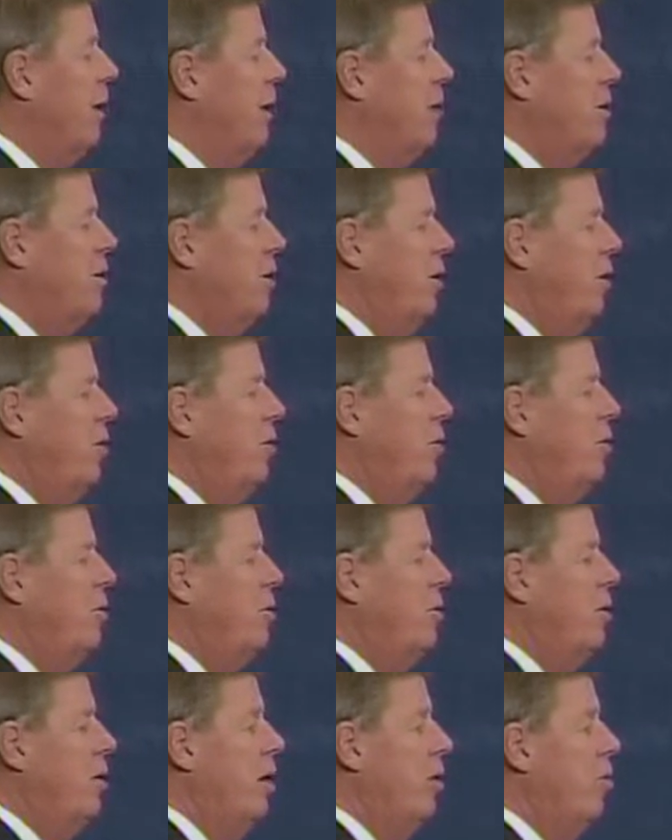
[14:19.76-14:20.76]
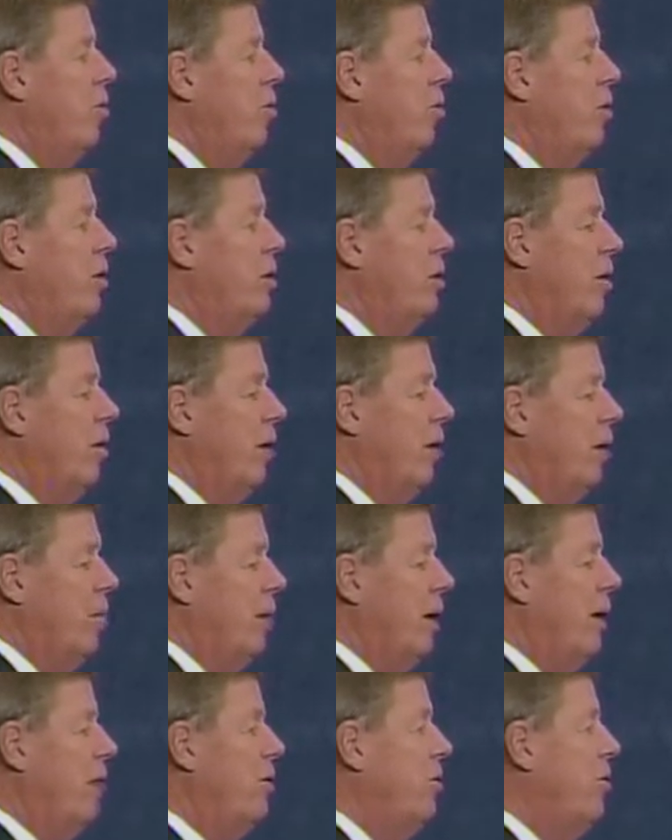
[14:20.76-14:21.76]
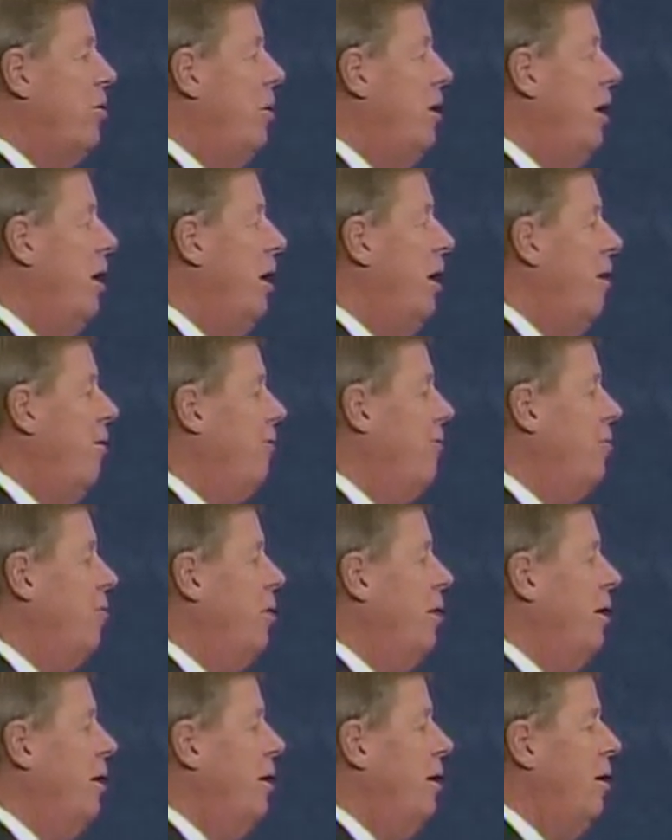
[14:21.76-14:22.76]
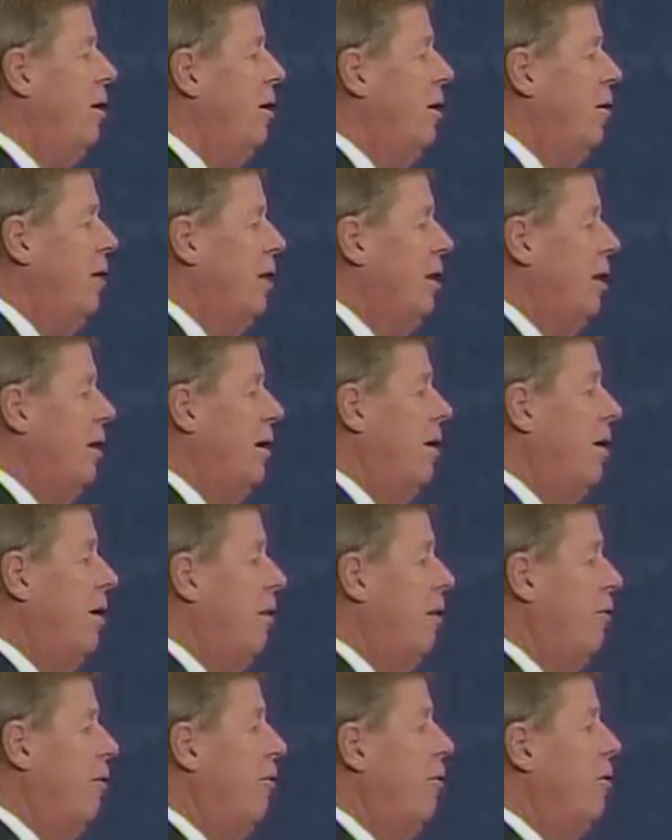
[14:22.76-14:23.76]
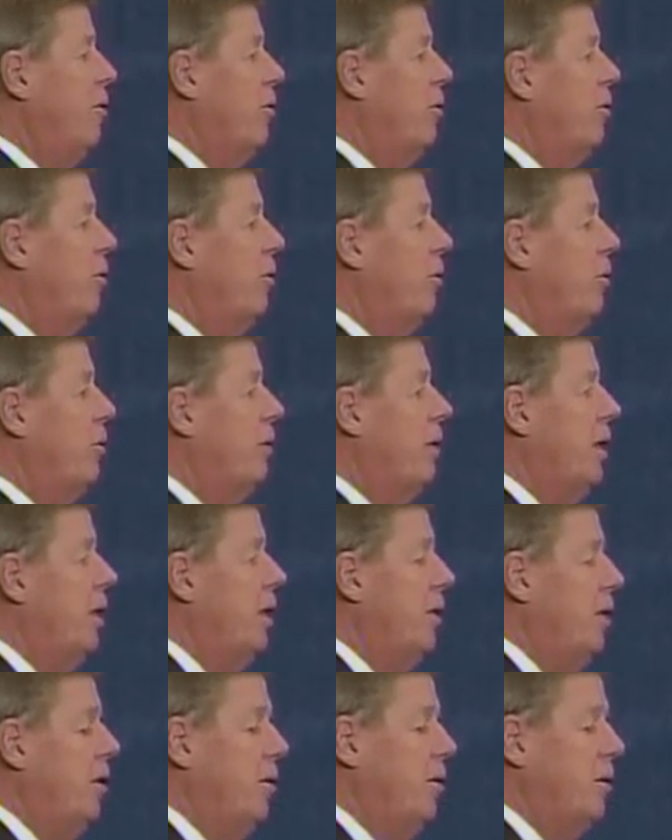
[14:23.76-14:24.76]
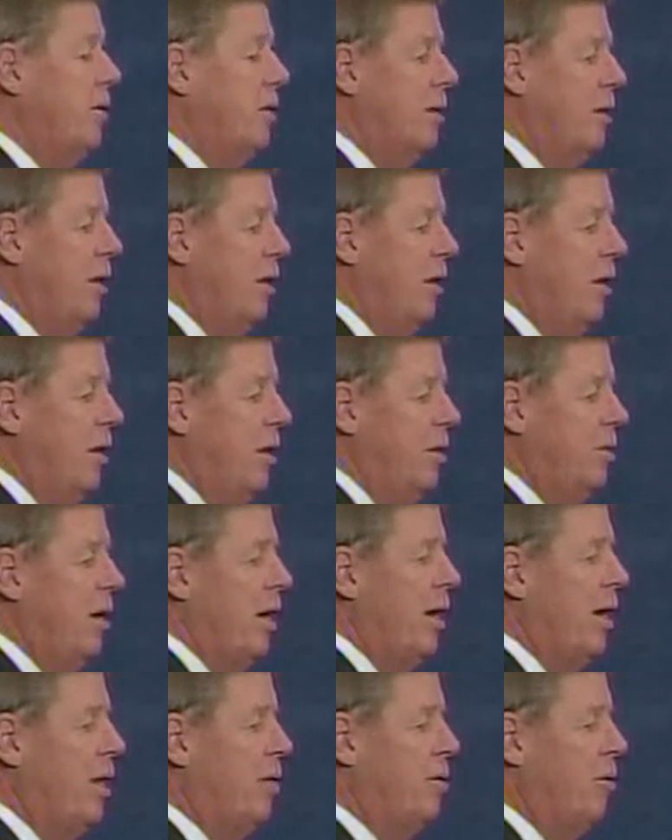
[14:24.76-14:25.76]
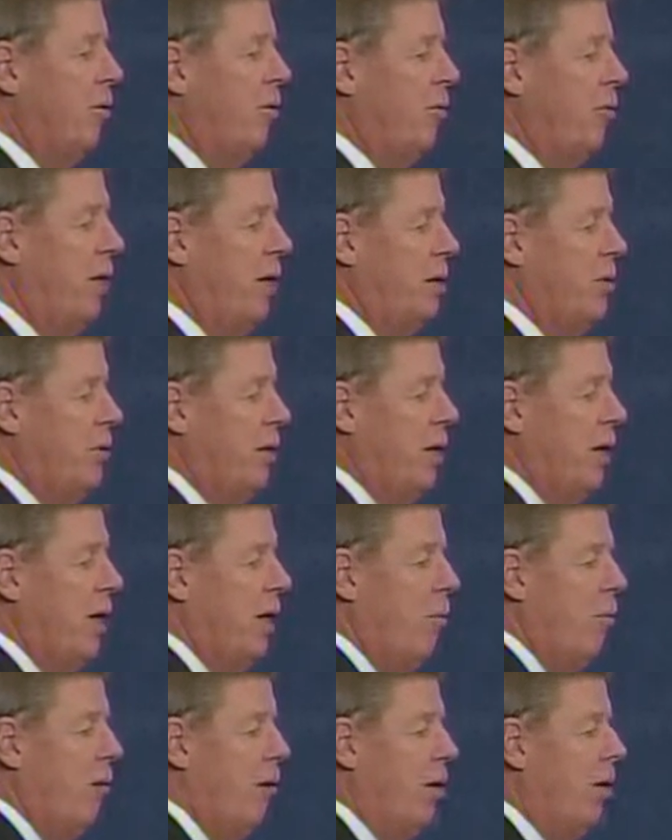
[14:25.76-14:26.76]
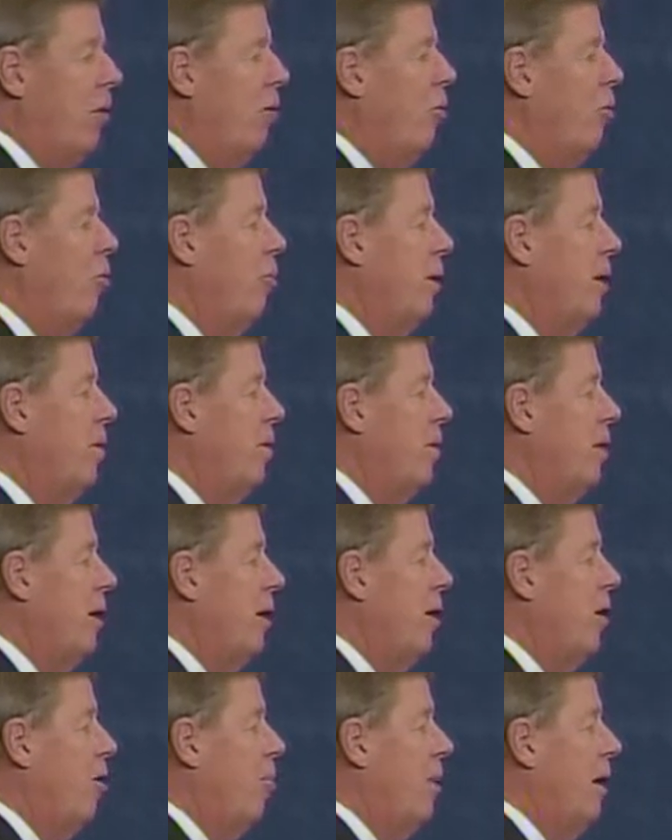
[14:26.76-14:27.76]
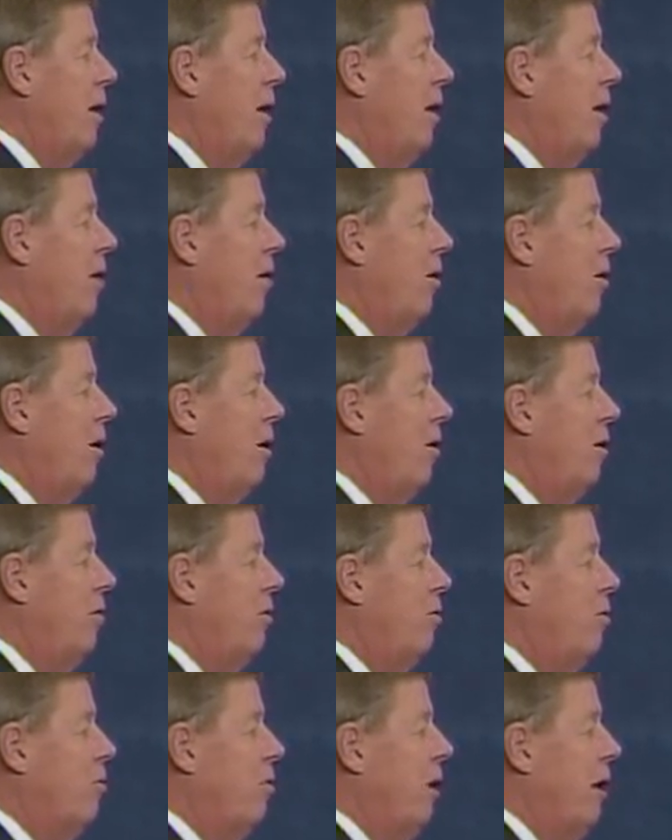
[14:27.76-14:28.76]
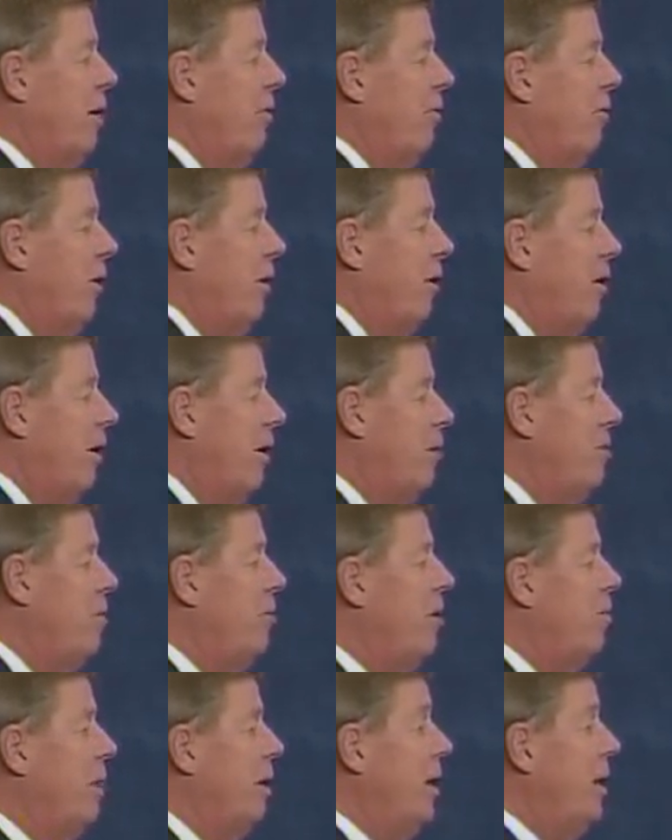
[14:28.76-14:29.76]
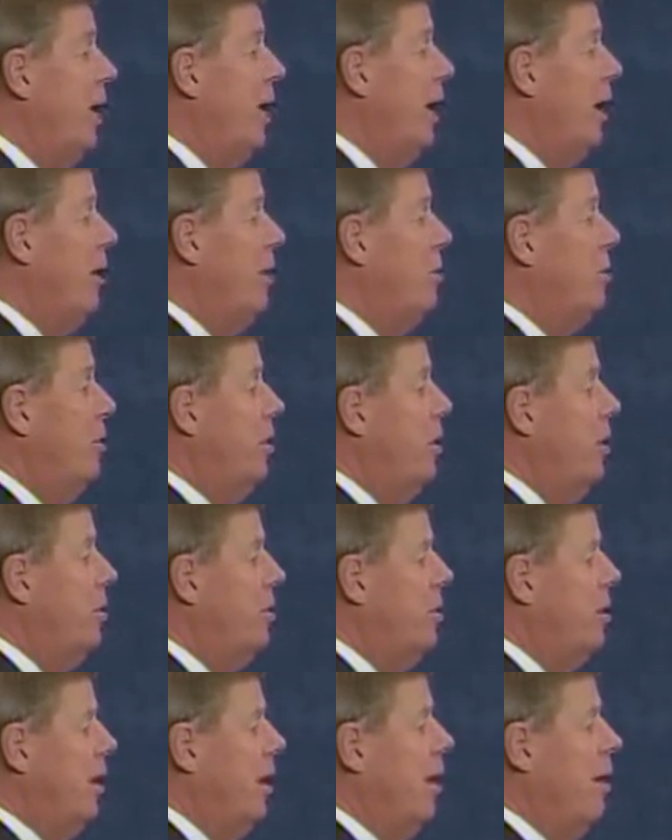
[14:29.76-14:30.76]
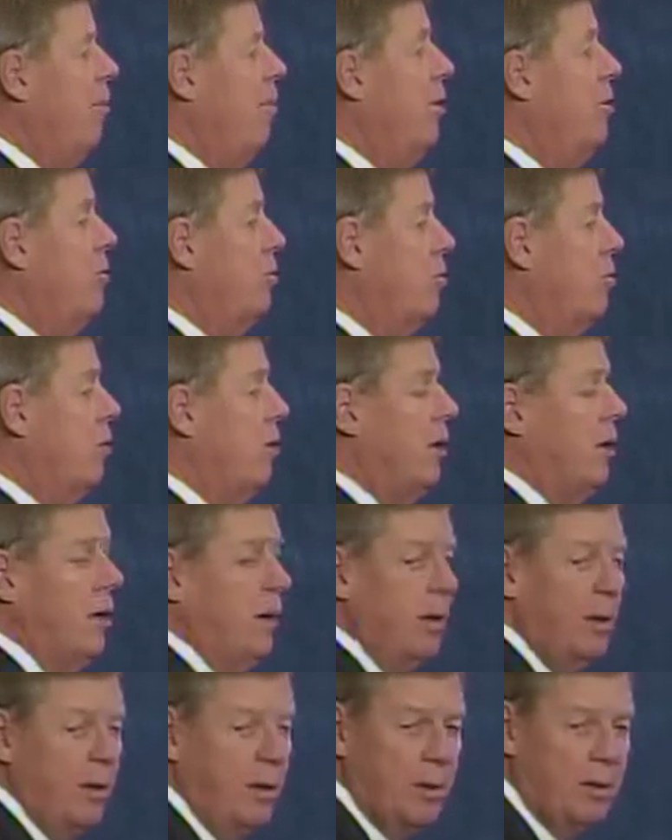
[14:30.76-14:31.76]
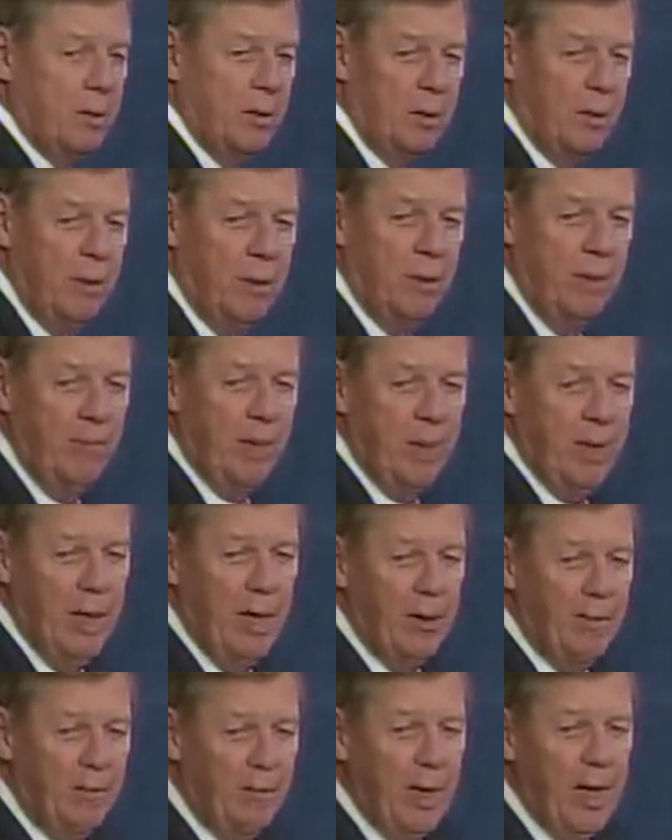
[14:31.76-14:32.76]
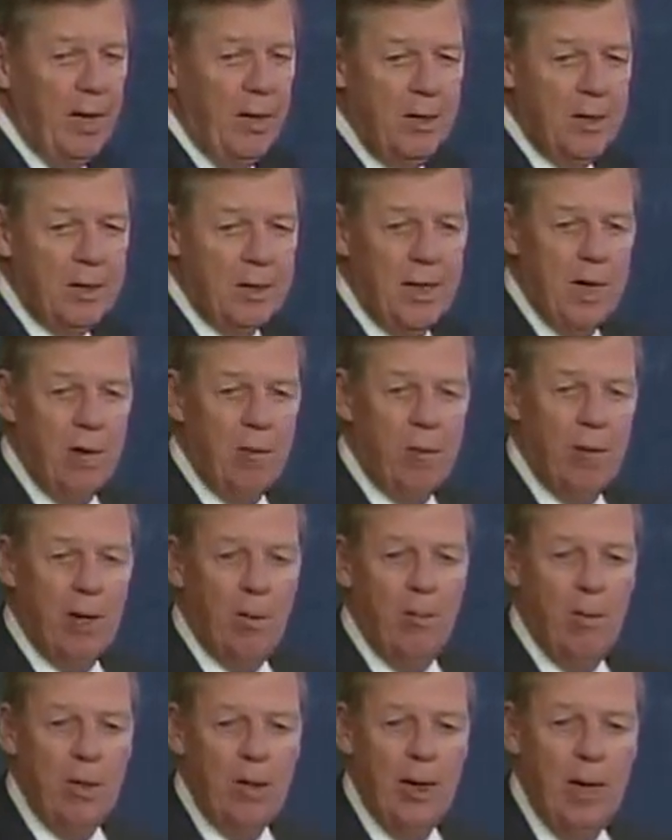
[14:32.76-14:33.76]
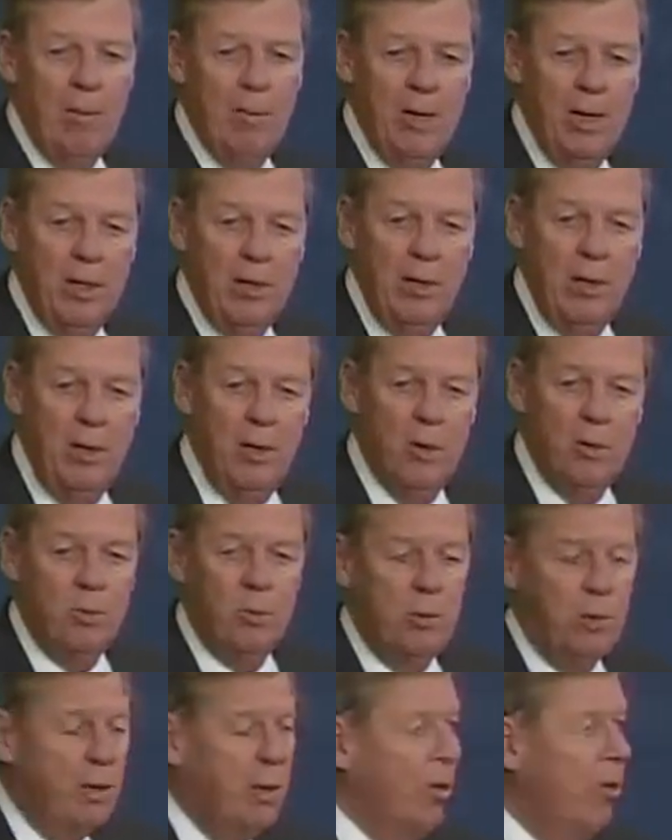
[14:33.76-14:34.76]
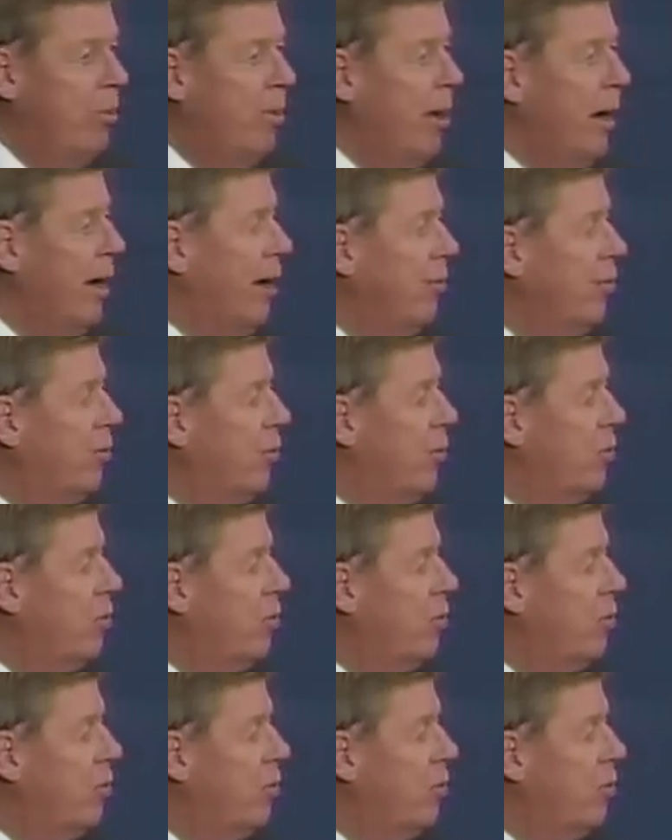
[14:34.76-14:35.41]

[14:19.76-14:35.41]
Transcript: it? It's a huge number. We're talking about $2.5 trillion here in that first full 10 years. So I got so frustrated, I went home and got on my calculator to try and figure out some analogy as to how much $1 trillion is. And I finally decided, well, I wonder how many years would go by for 1